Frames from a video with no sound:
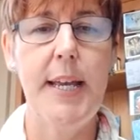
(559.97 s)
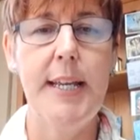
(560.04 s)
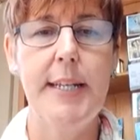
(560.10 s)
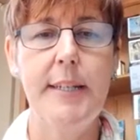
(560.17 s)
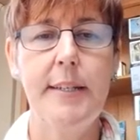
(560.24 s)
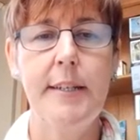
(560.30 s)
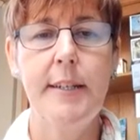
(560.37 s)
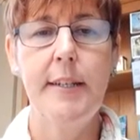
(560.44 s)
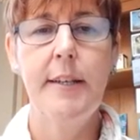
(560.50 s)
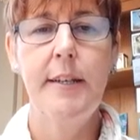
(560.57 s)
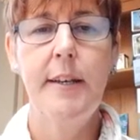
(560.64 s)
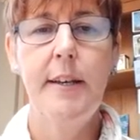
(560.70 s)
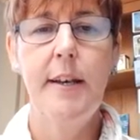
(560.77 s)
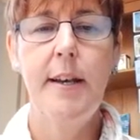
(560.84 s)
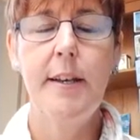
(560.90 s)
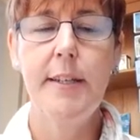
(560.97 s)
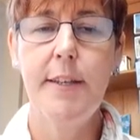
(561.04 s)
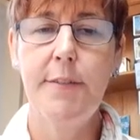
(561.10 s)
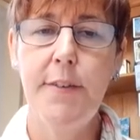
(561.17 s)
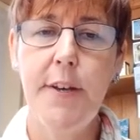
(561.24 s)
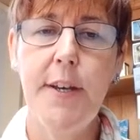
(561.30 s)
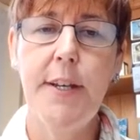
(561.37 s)
in
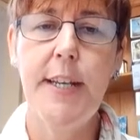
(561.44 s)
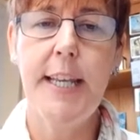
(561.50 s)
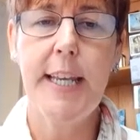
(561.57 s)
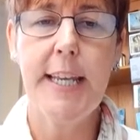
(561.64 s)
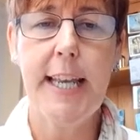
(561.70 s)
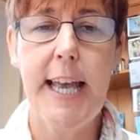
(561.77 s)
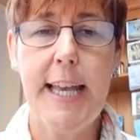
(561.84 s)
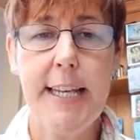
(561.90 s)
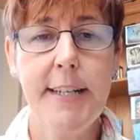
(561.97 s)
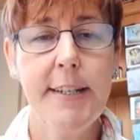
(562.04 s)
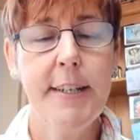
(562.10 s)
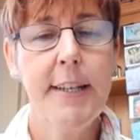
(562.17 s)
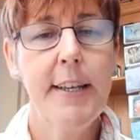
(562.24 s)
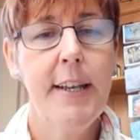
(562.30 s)
Giverny again.